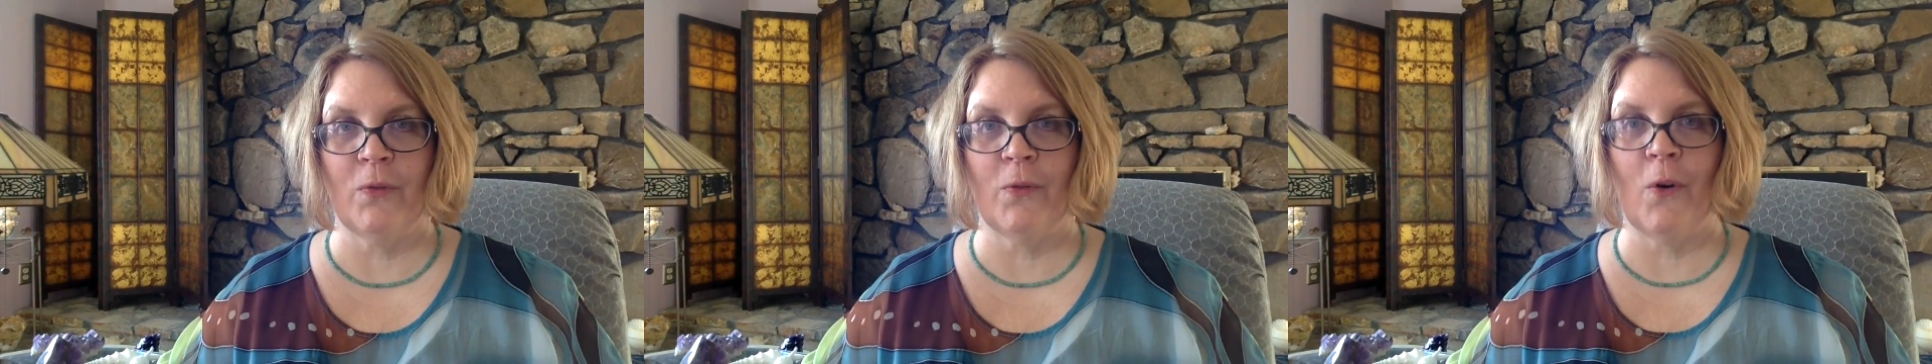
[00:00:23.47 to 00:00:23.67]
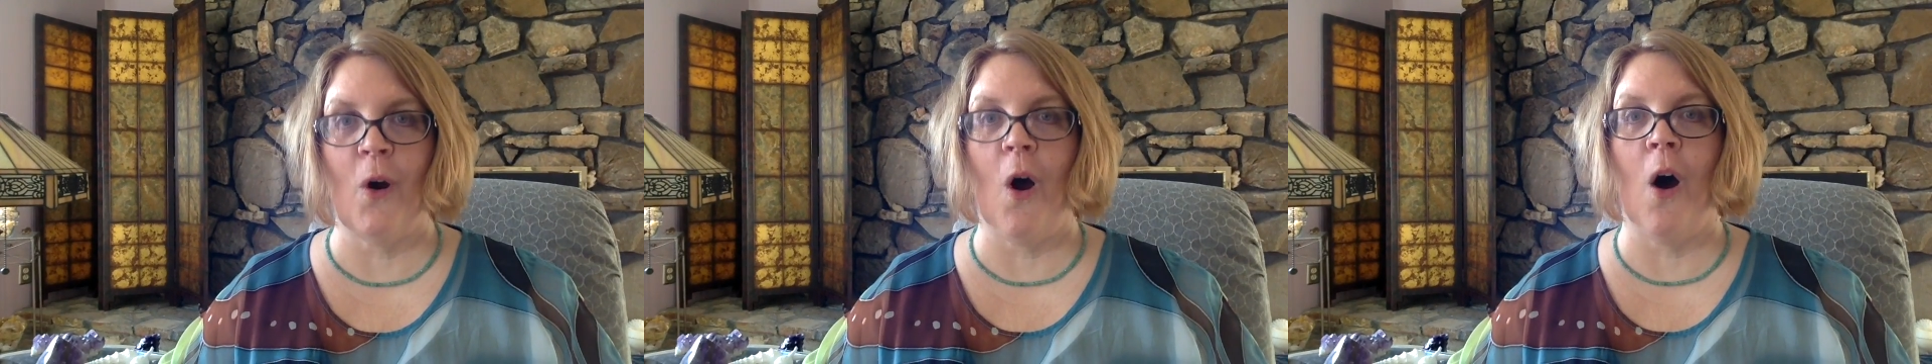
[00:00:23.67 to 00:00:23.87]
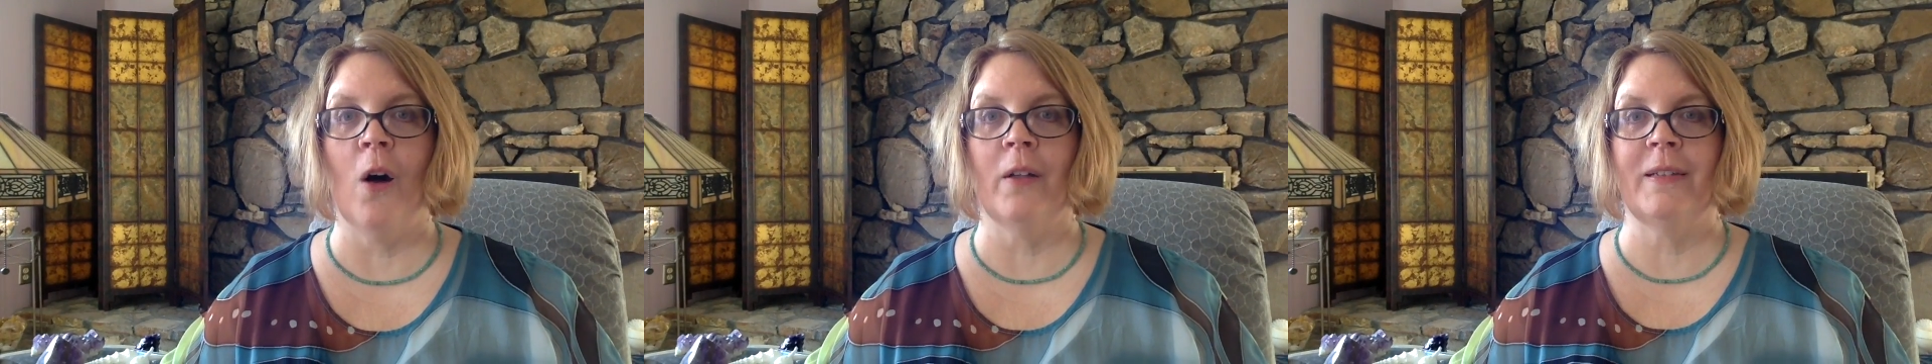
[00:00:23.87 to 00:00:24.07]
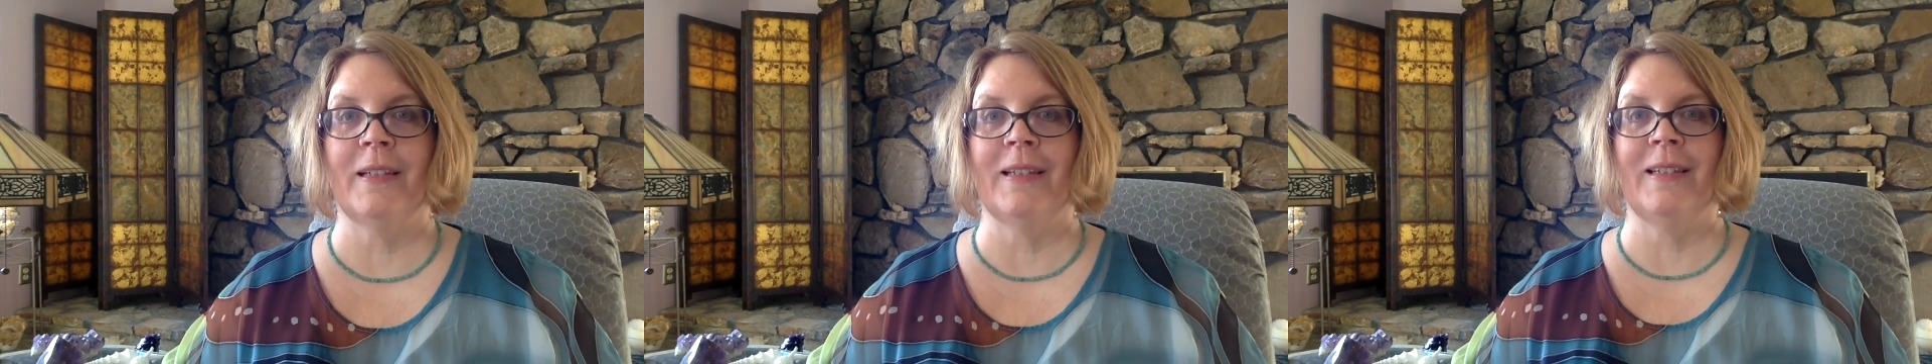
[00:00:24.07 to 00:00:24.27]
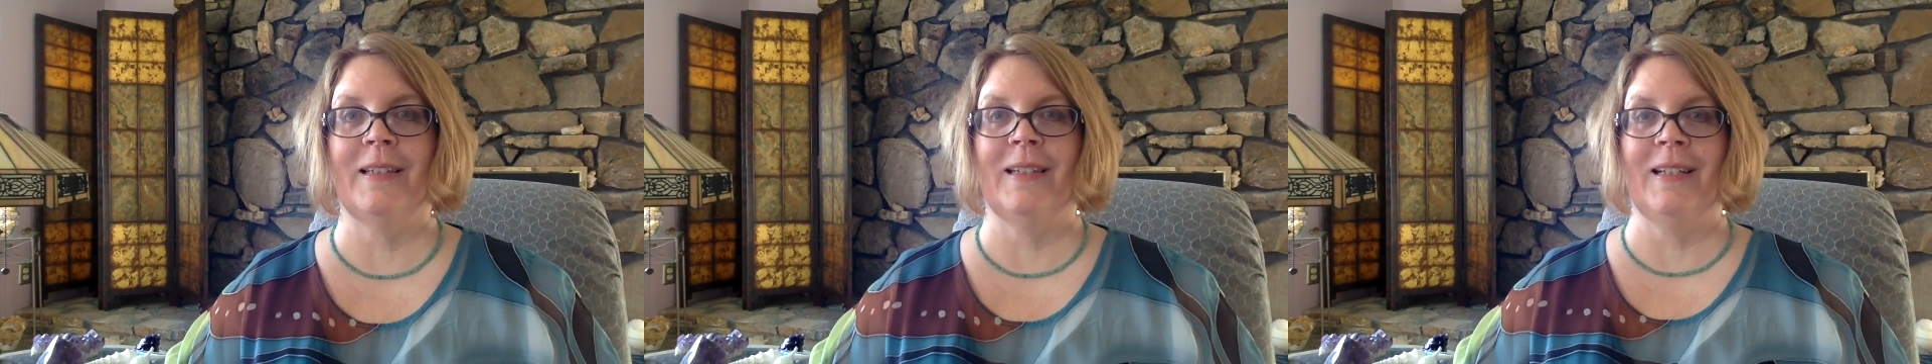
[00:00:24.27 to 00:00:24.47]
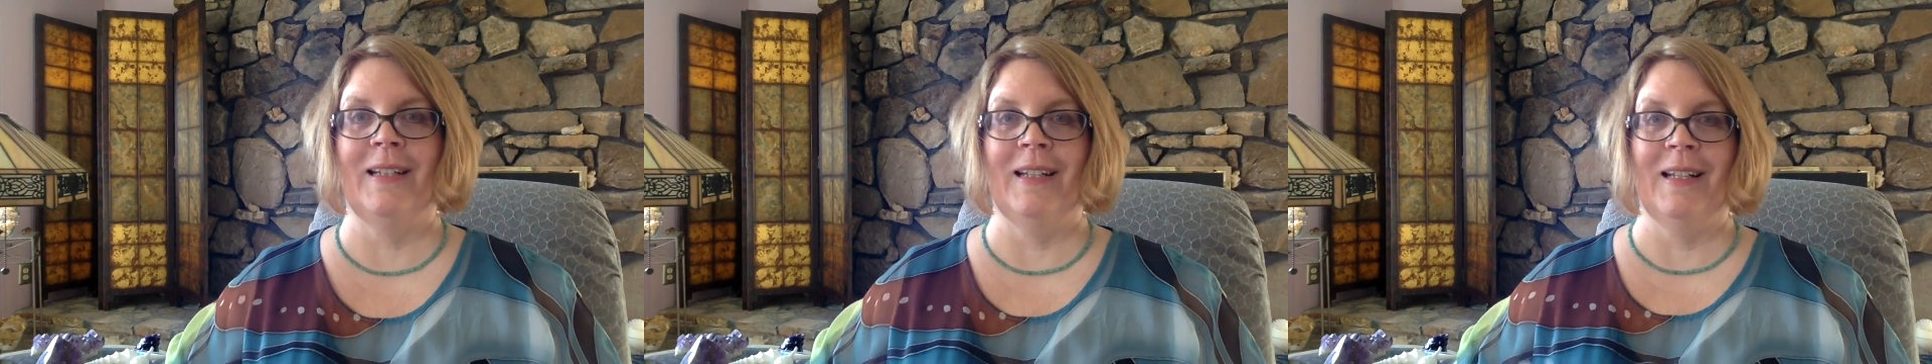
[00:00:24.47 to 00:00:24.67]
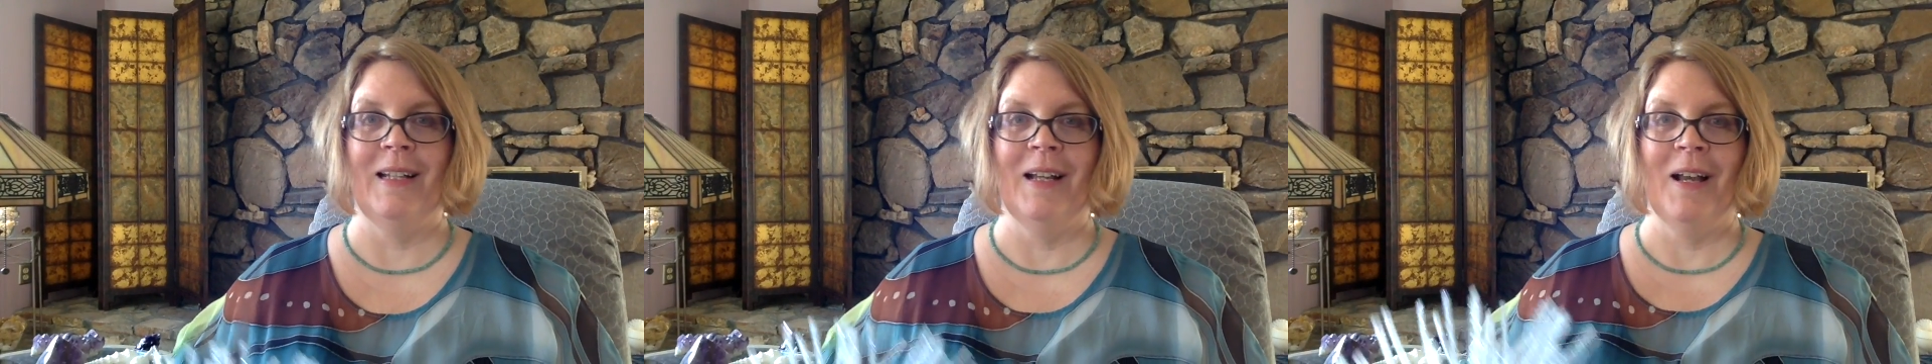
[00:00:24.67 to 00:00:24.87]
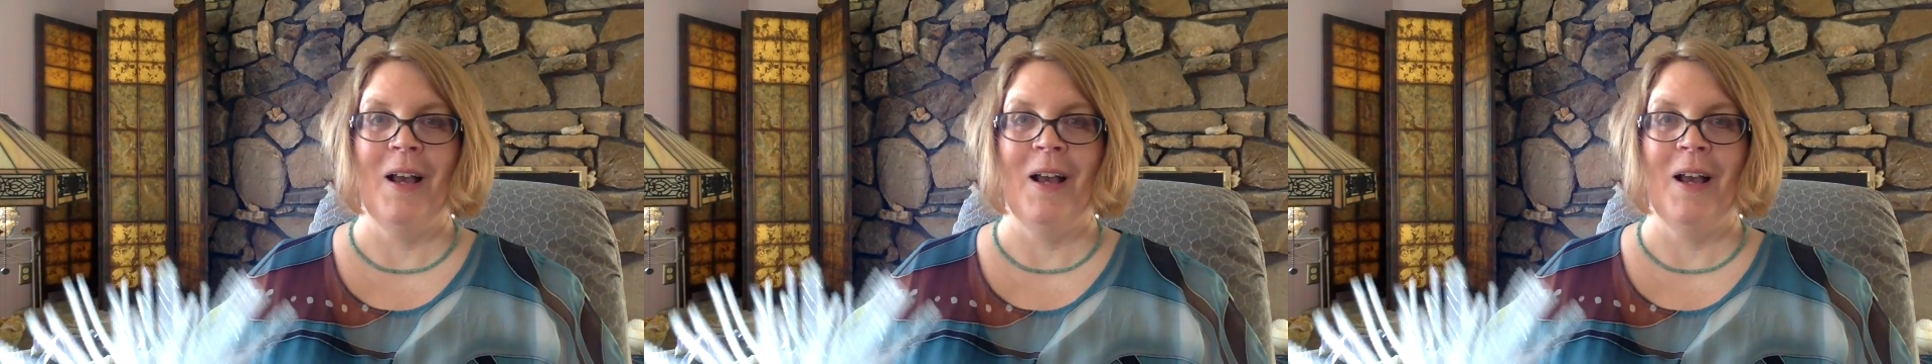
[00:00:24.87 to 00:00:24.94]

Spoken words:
for all to see.